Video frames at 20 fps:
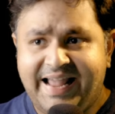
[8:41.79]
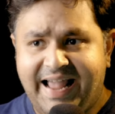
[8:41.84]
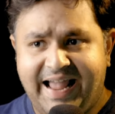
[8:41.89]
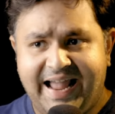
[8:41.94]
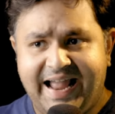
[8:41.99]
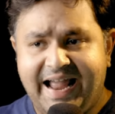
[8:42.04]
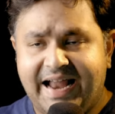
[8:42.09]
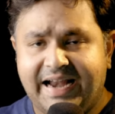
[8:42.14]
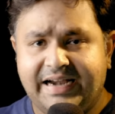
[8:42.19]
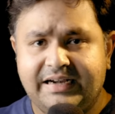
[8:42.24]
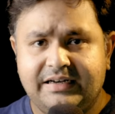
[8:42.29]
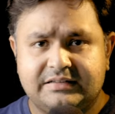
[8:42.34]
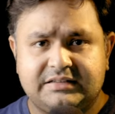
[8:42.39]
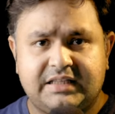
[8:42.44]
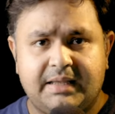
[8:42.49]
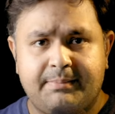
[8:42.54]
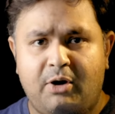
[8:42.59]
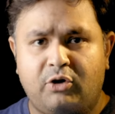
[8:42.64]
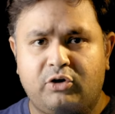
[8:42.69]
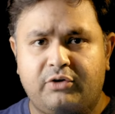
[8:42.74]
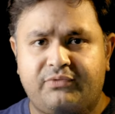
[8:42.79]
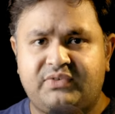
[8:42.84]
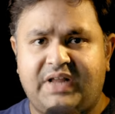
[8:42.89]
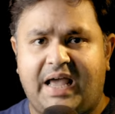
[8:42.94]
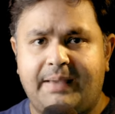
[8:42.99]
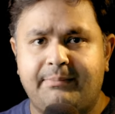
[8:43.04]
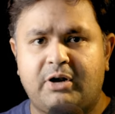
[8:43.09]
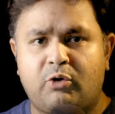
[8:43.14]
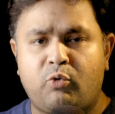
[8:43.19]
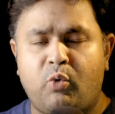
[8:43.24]
And the amount of
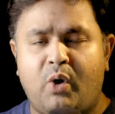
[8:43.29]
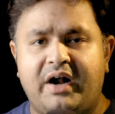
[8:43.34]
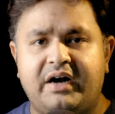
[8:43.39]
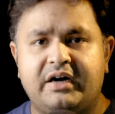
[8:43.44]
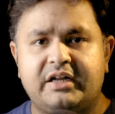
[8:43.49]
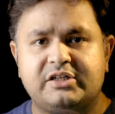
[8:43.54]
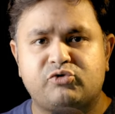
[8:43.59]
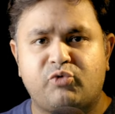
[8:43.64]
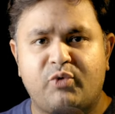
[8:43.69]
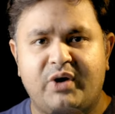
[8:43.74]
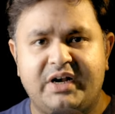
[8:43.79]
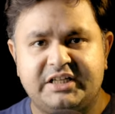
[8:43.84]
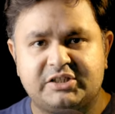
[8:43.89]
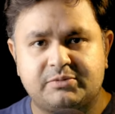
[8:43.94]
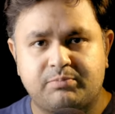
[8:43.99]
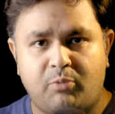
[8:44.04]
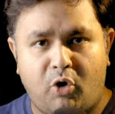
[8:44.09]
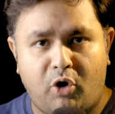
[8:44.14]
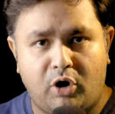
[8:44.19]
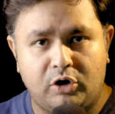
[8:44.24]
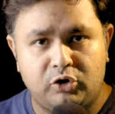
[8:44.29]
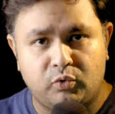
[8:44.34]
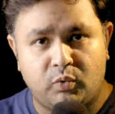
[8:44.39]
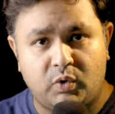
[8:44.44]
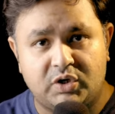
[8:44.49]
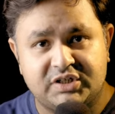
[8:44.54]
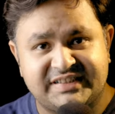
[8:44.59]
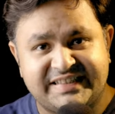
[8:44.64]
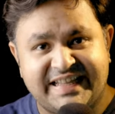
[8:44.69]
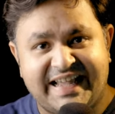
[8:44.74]
time required is really small.
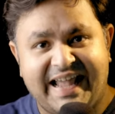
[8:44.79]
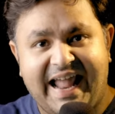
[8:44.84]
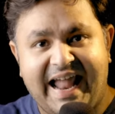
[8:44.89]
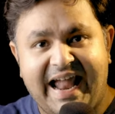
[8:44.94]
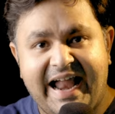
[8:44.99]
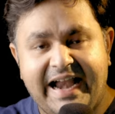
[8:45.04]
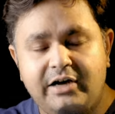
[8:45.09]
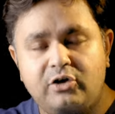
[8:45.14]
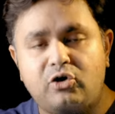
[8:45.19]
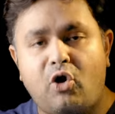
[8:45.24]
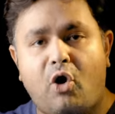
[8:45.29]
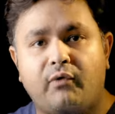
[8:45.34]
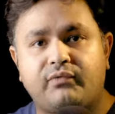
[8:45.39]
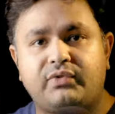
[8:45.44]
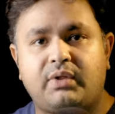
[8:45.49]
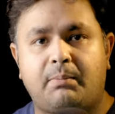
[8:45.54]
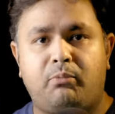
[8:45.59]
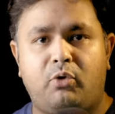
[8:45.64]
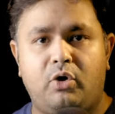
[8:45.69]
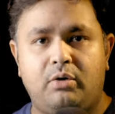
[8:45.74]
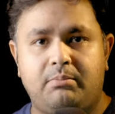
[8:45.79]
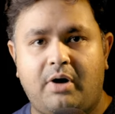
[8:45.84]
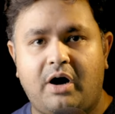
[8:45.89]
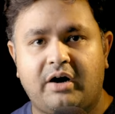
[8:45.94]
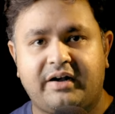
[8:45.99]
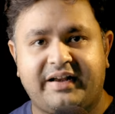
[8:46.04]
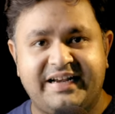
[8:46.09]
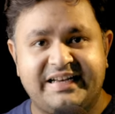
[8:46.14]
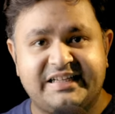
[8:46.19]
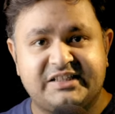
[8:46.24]
Towards the end of the bull
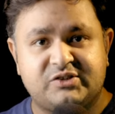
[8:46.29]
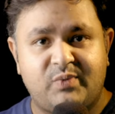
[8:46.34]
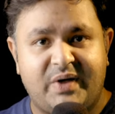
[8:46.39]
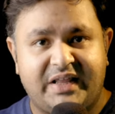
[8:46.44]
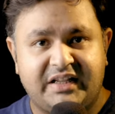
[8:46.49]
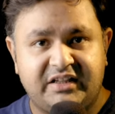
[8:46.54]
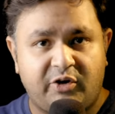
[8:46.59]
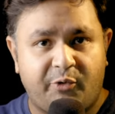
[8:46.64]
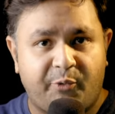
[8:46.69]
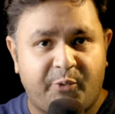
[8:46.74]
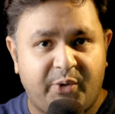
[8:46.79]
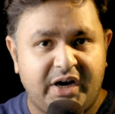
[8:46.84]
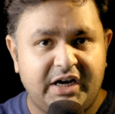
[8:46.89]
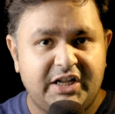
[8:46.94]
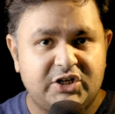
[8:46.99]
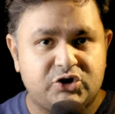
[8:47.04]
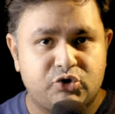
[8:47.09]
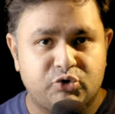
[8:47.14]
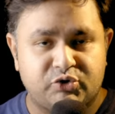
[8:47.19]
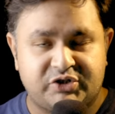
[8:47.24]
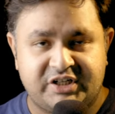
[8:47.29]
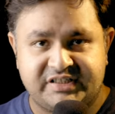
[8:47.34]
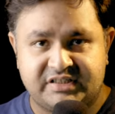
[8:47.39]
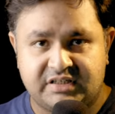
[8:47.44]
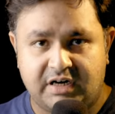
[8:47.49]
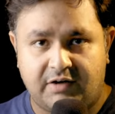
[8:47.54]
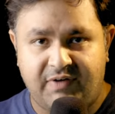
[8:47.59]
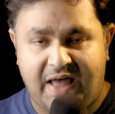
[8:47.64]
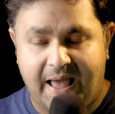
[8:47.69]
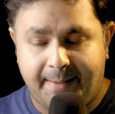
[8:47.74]
market is when really juicy
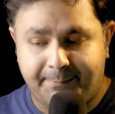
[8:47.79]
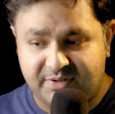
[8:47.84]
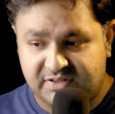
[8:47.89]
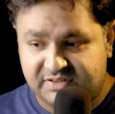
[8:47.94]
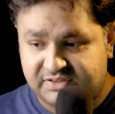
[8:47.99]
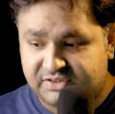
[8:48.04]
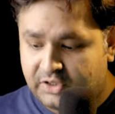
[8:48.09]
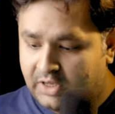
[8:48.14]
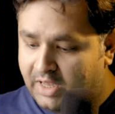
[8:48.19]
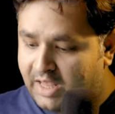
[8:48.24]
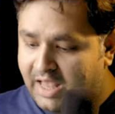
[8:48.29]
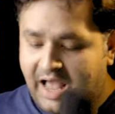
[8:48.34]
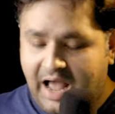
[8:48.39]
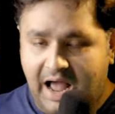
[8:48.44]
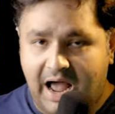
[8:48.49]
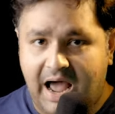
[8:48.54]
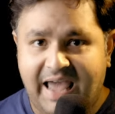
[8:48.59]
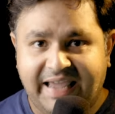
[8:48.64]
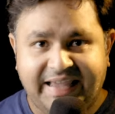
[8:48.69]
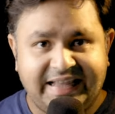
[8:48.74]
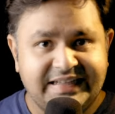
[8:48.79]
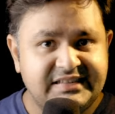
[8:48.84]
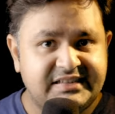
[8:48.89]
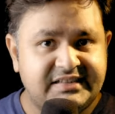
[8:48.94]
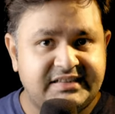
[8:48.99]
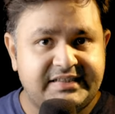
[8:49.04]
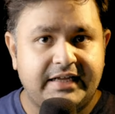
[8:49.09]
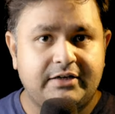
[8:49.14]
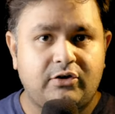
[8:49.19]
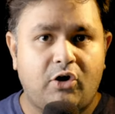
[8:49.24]
stuff happens. I can
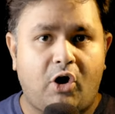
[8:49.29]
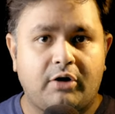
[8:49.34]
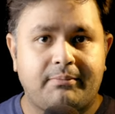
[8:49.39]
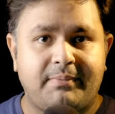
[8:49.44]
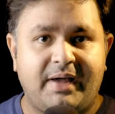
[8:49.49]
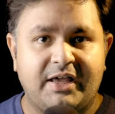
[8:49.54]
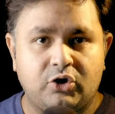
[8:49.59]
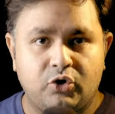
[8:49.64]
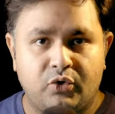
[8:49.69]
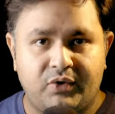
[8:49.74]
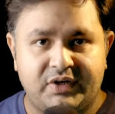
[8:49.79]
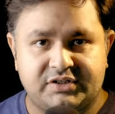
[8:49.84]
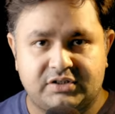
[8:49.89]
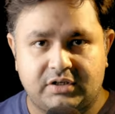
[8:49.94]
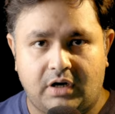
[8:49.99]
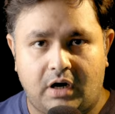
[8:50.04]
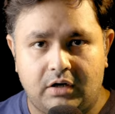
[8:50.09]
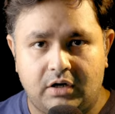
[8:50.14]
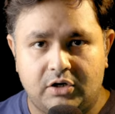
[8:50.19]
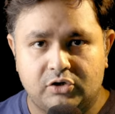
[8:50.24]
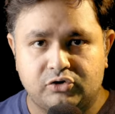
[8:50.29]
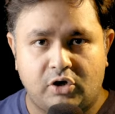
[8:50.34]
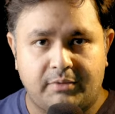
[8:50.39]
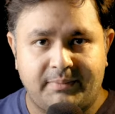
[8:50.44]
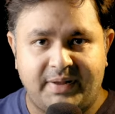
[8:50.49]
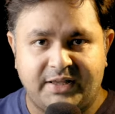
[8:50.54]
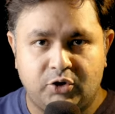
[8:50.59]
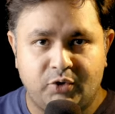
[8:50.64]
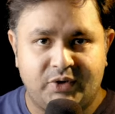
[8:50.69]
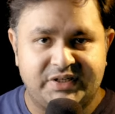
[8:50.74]
sit on my US dollars, on
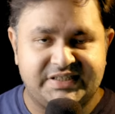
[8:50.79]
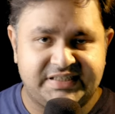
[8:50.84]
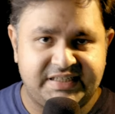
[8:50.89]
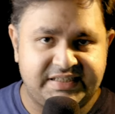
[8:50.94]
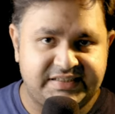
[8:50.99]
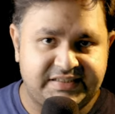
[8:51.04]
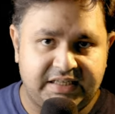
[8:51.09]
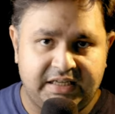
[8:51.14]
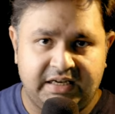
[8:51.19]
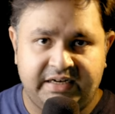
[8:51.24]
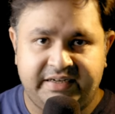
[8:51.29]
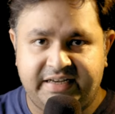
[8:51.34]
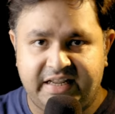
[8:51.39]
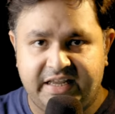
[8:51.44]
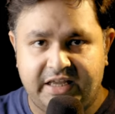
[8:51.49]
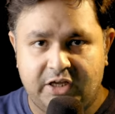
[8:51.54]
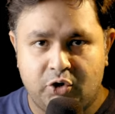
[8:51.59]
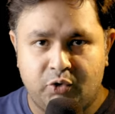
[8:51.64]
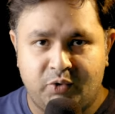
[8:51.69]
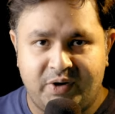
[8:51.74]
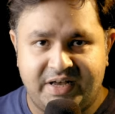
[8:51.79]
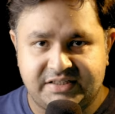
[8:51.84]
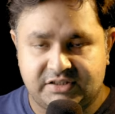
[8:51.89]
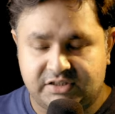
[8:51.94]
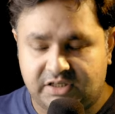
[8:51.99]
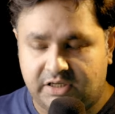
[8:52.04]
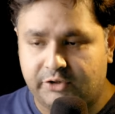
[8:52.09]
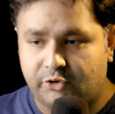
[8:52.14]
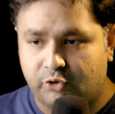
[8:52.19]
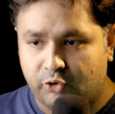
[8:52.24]
my USDC,
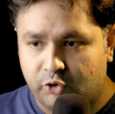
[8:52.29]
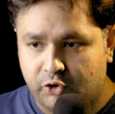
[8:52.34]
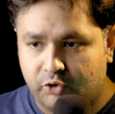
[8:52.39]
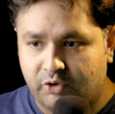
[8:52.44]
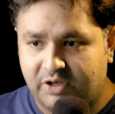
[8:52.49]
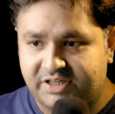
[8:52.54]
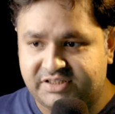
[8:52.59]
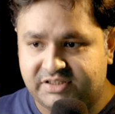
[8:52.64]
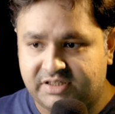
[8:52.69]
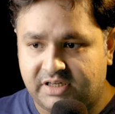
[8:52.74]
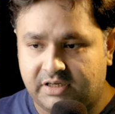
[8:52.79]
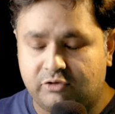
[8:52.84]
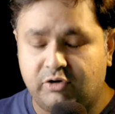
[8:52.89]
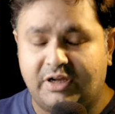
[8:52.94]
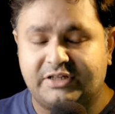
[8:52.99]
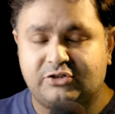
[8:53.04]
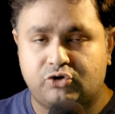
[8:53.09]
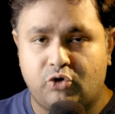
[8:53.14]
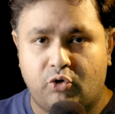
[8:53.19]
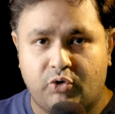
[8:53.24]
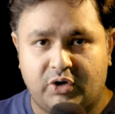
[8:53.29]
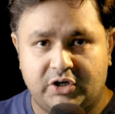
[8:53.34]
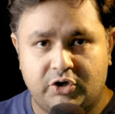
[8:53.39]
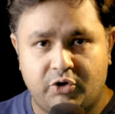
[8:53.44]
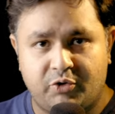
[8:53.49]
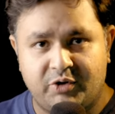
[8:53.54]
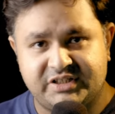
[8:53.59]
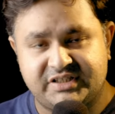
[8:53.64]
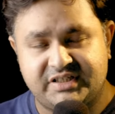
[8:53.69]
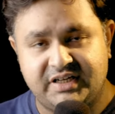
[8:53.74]
TUSD, True USD, Trust Token
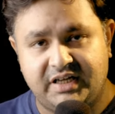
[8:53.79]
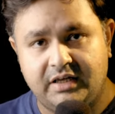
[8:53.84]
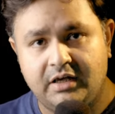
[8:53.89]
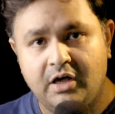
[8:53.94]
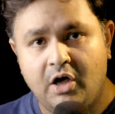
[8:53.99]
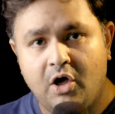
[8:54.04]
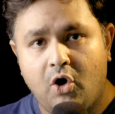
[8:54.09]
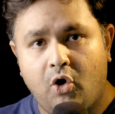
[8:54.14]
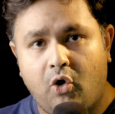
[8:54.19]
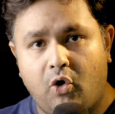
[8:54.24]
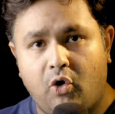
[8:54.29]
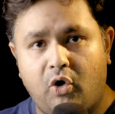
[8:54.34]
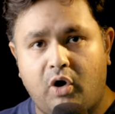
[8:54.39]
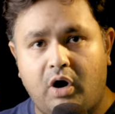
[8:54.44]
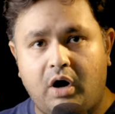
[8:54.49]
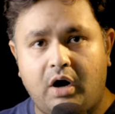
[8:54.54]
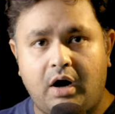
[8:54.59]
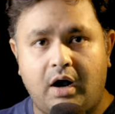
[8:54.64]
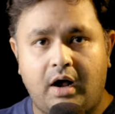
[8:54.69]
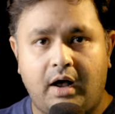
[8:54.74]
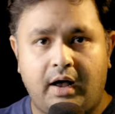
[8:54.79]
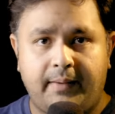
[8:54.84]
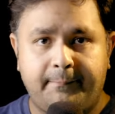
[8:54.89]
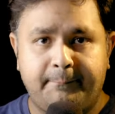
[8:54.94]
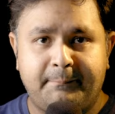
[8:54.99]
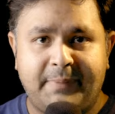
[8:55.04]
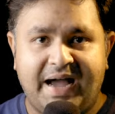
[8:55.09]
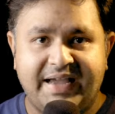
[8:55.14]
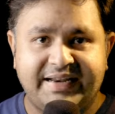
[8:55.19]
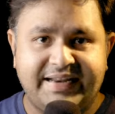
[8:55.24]
USD, or uh,
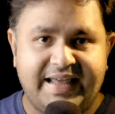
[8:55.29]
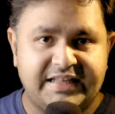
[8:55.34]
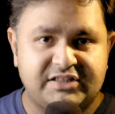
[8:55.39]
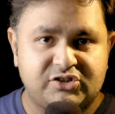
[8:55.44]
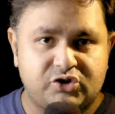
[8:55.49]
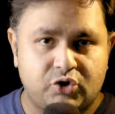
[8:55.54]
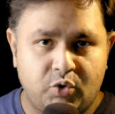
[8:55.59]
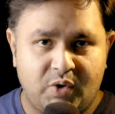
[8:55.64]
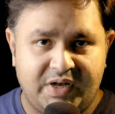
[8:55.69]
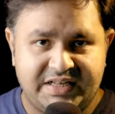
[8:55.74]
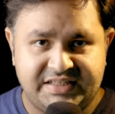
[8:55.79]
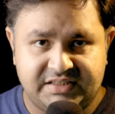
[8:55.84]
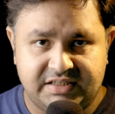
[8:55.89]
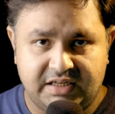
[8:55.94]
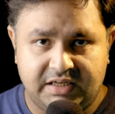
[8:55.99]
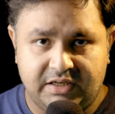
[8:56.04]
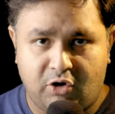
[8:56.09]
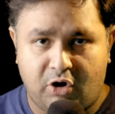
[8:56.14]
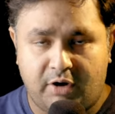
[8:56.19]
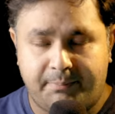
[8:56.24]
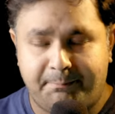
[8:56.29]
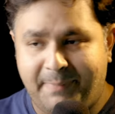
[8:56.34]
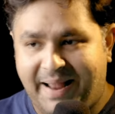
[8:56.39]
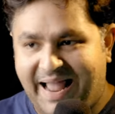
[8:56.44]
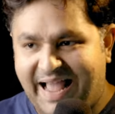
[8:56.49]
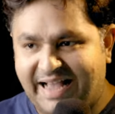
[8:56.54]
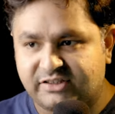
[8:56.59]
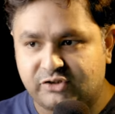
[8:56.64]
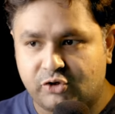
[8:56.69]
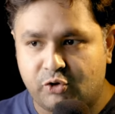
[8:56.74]
Binance USD, or
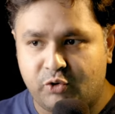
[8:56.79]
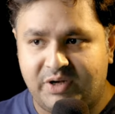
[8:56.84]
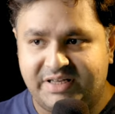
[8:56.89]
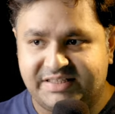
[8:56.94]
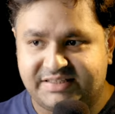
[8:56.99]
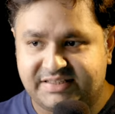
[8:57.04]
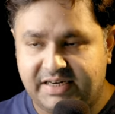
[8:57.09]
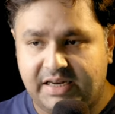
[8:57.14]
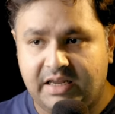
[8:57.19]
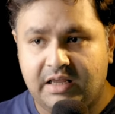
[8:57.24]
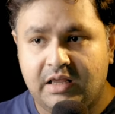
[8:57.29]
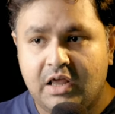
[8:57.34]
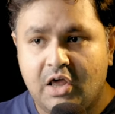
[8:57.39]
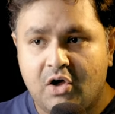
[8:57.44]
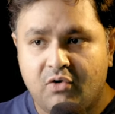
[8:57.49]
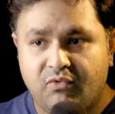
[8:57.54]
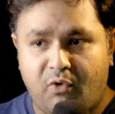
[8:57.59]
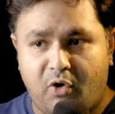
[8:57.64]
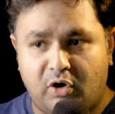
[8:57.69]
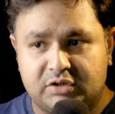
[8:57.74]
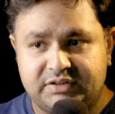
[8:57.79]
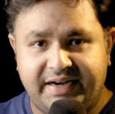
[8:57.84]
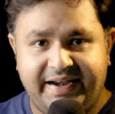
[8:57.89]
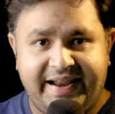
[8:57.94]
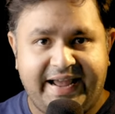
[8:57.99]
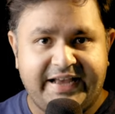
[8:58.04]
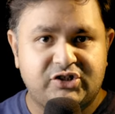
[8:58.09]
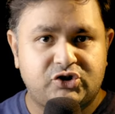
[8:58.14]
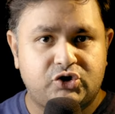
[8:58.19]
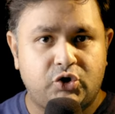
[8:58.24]
Pax USD for the
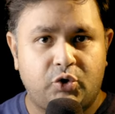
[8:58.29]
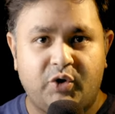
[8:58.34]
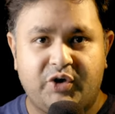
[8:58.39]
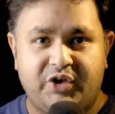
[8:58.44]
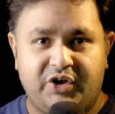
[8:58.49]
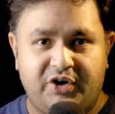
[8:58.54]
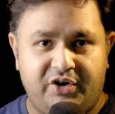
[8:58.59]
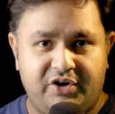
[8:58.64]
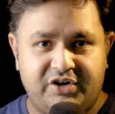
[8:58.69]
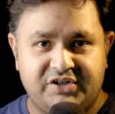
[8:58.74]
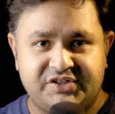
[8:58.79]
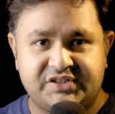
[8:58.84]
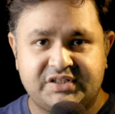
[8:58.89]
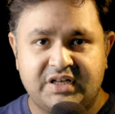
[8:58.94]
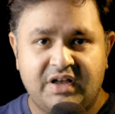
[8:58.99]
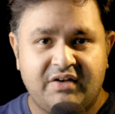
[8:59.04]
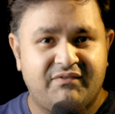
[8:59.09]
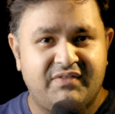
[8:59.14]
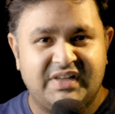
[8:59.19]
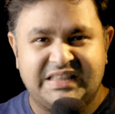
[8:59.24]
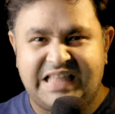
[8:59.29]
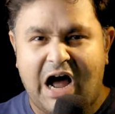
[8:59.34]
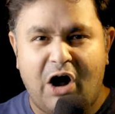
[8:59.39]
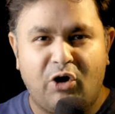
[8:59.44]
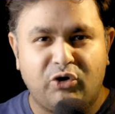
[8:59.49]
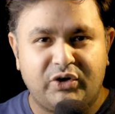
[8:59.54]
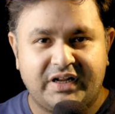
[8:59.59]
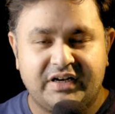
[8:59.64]
next two years without